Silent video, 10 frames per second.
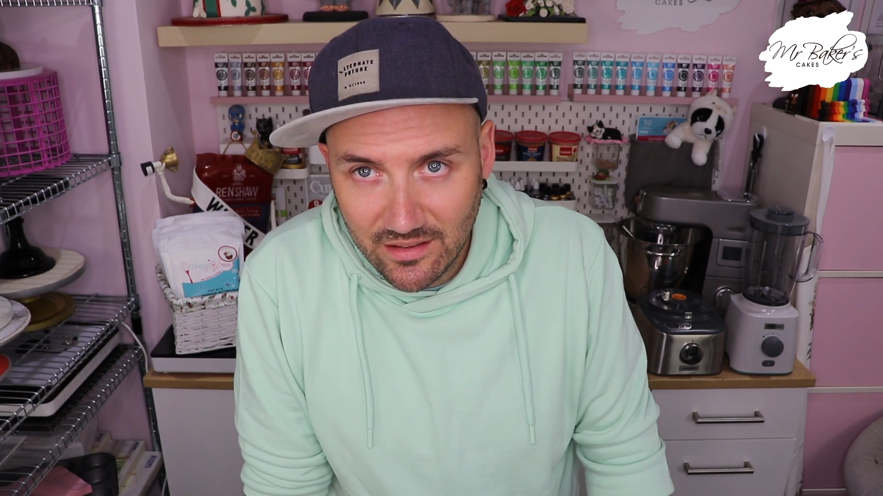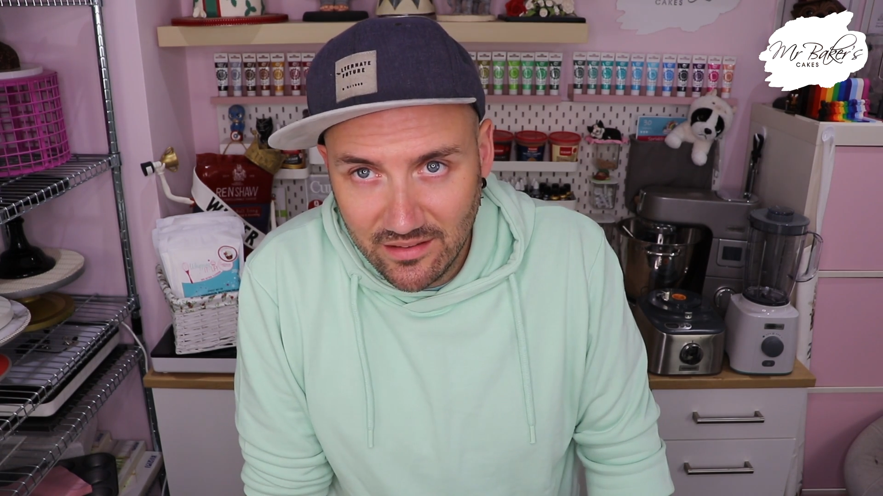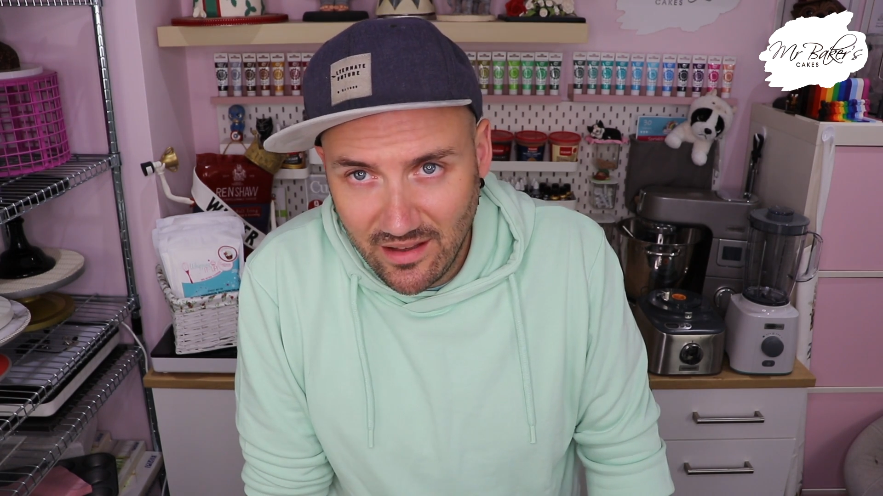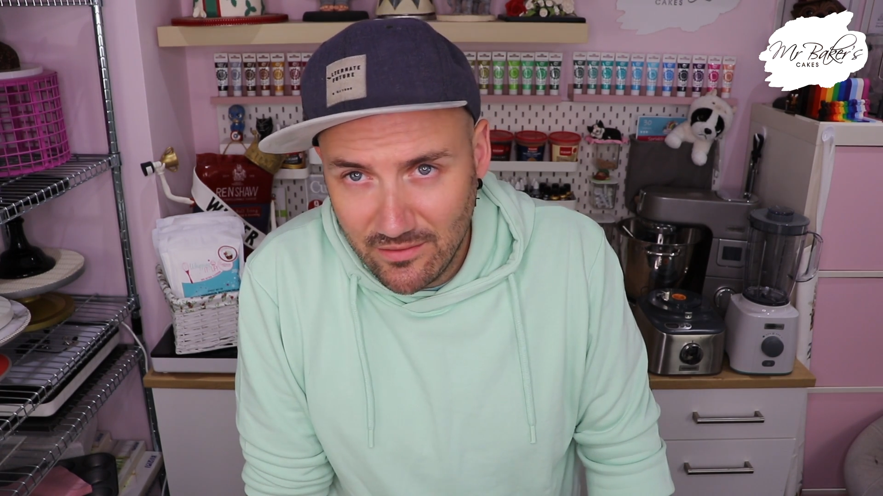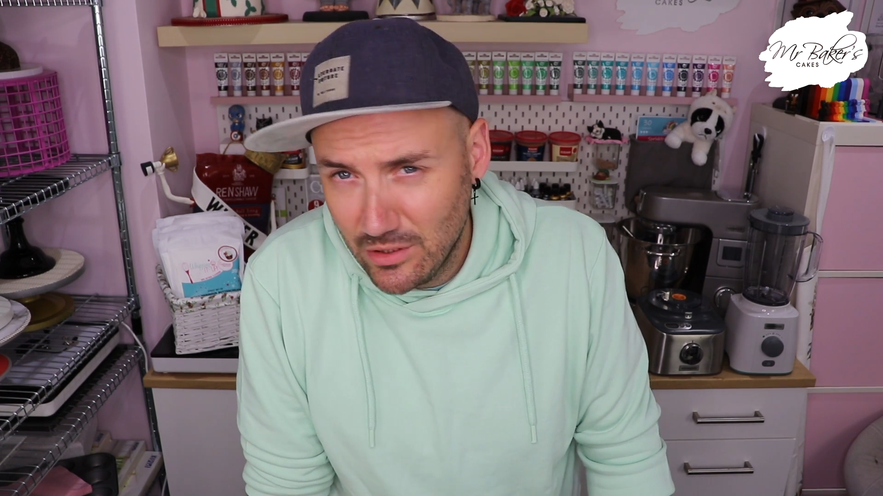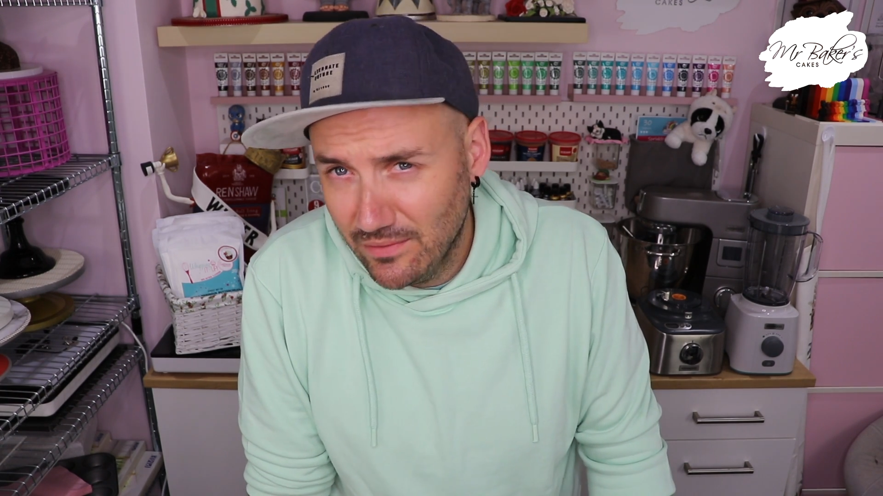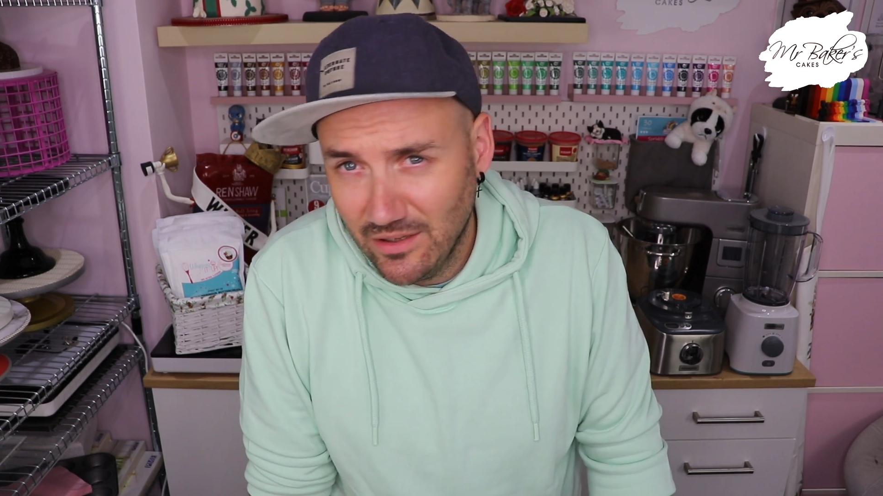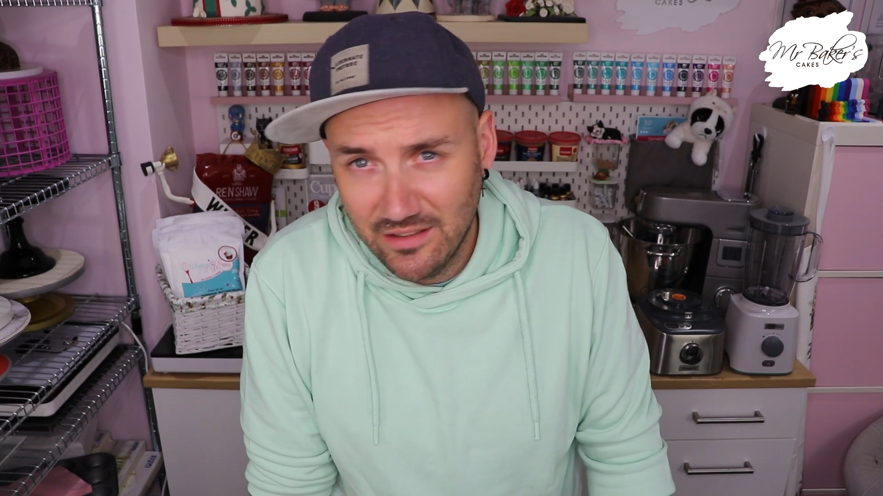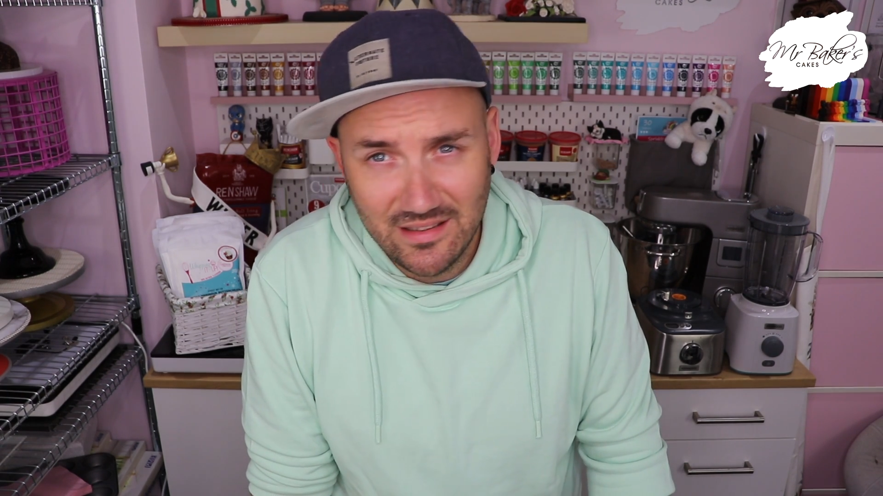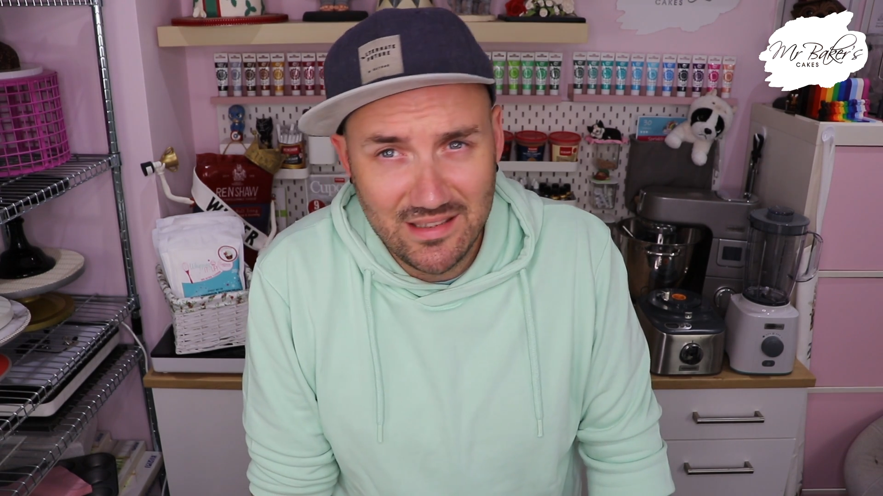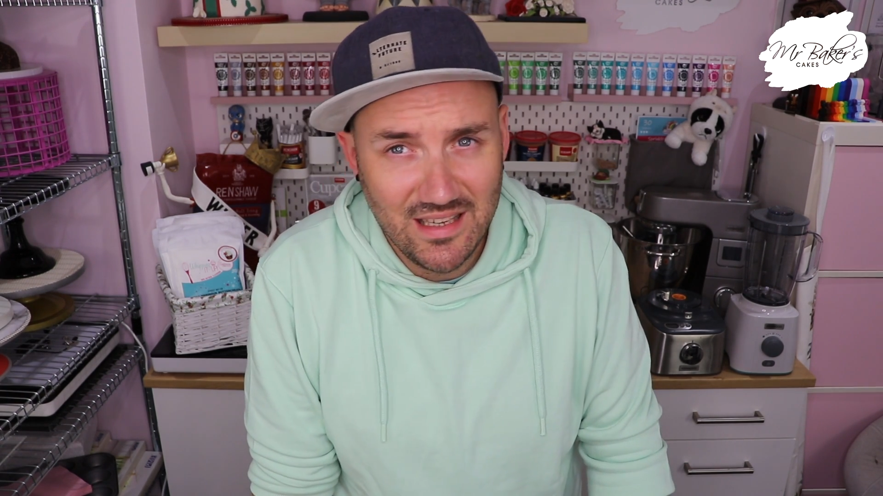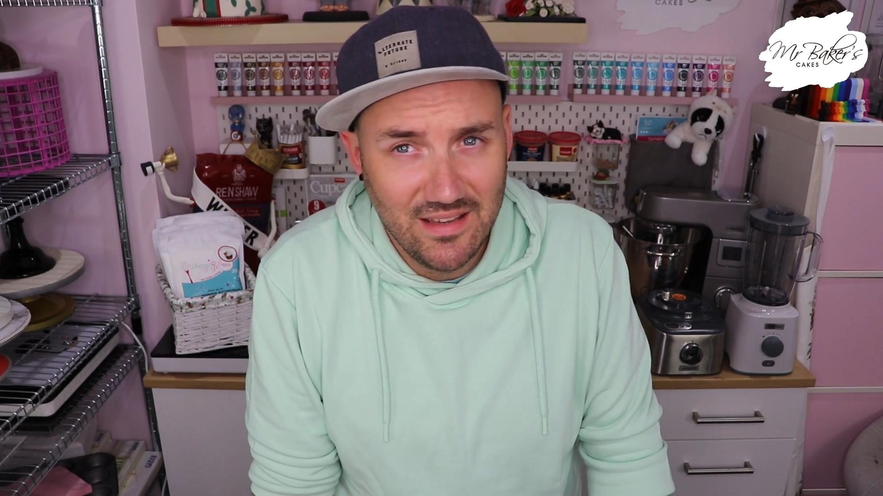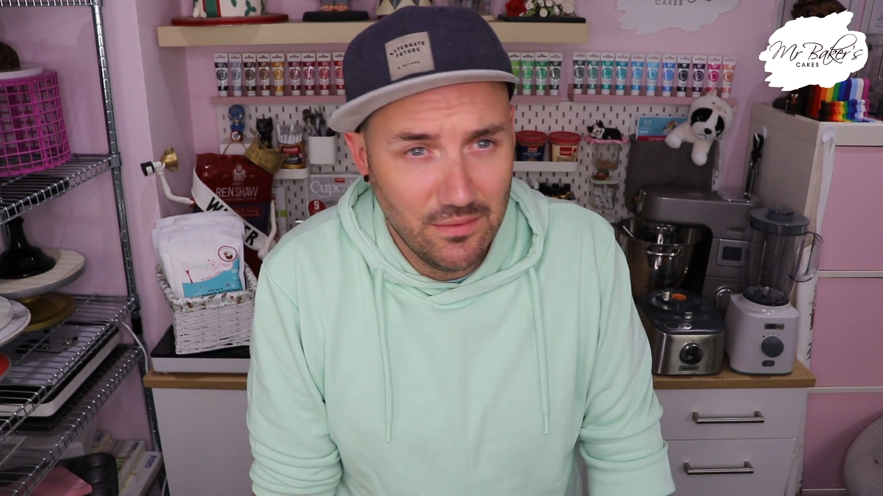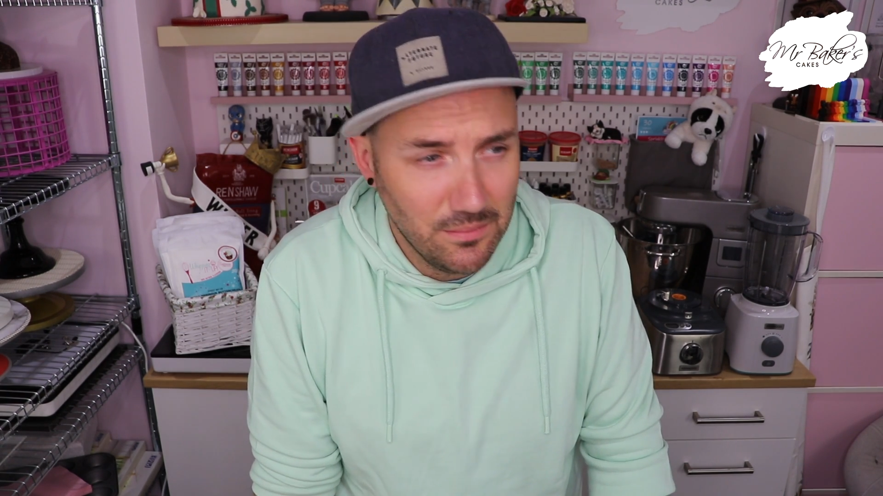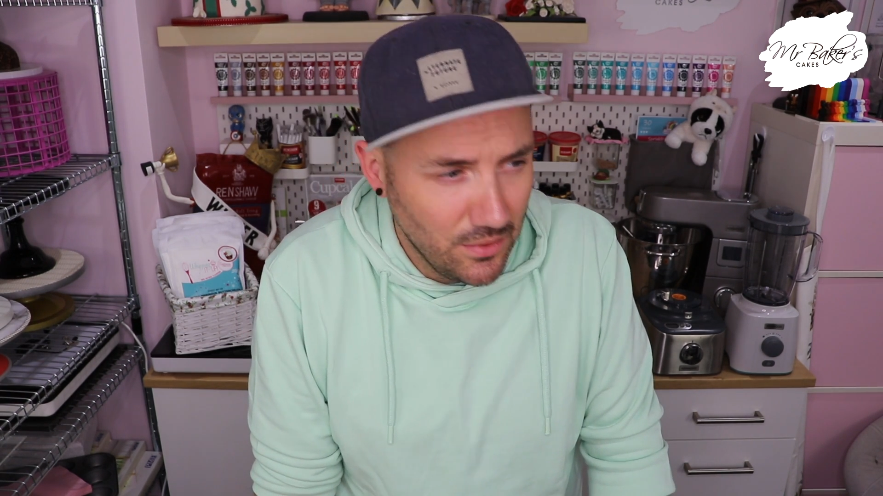conservatory flooded
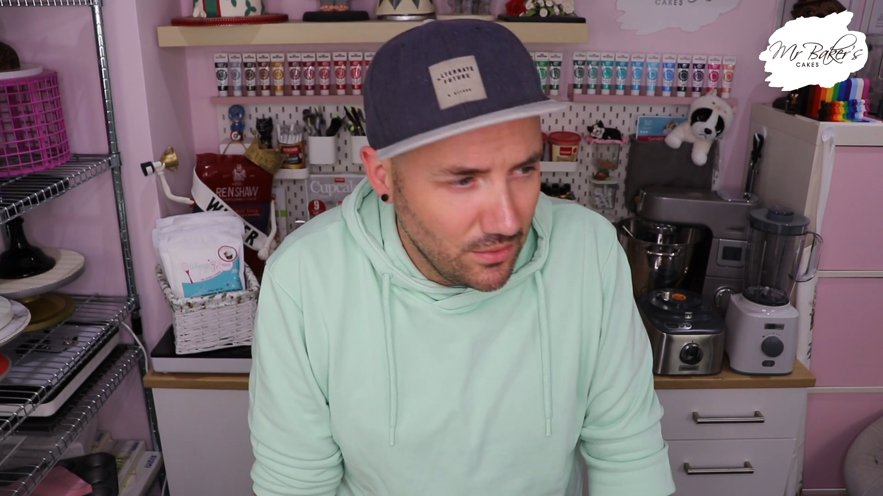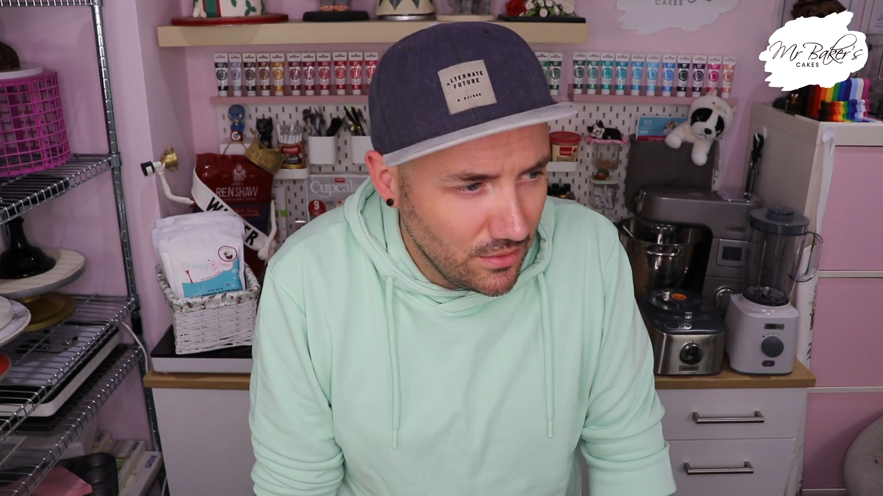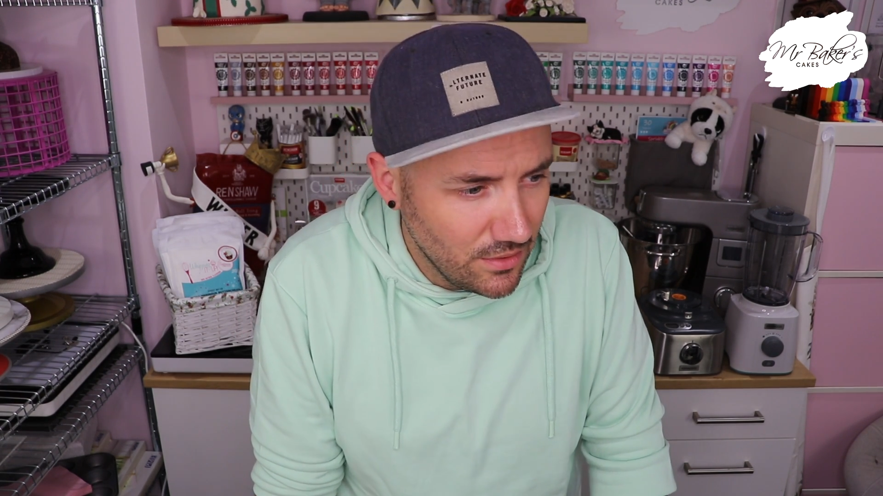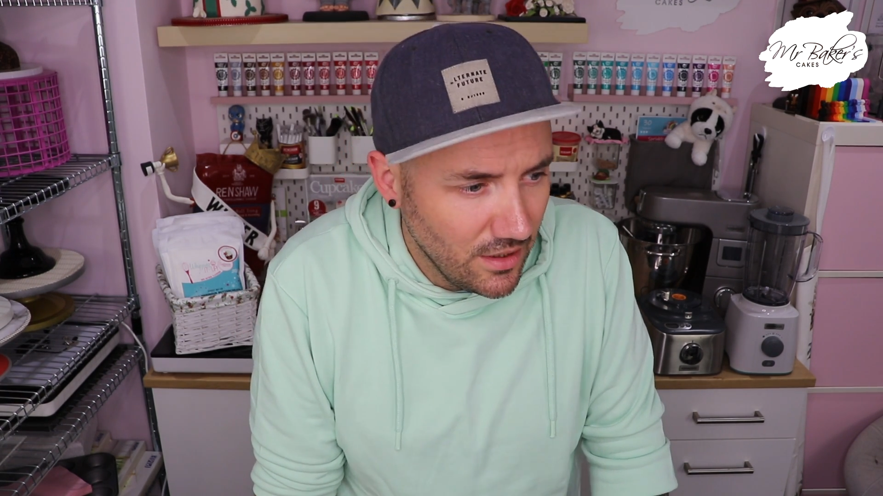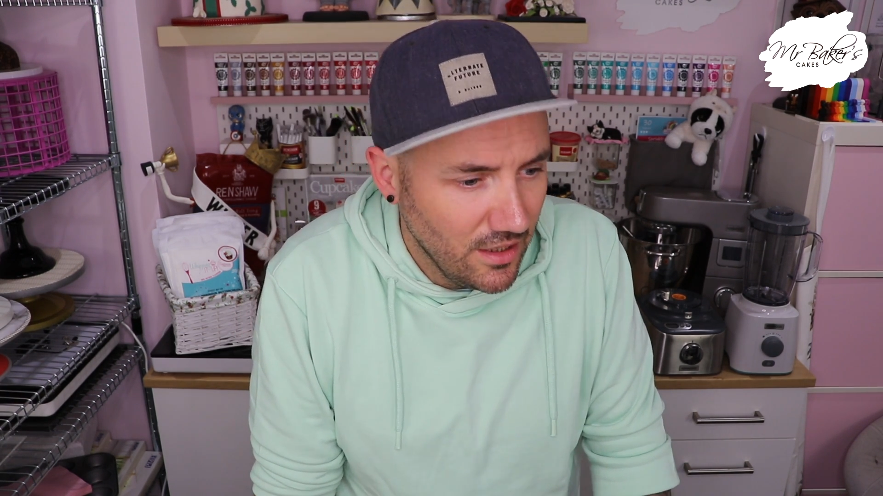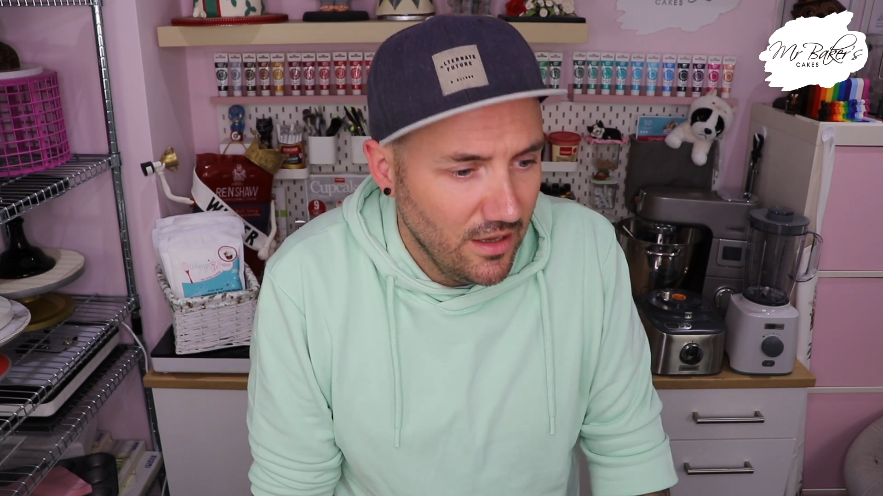even more.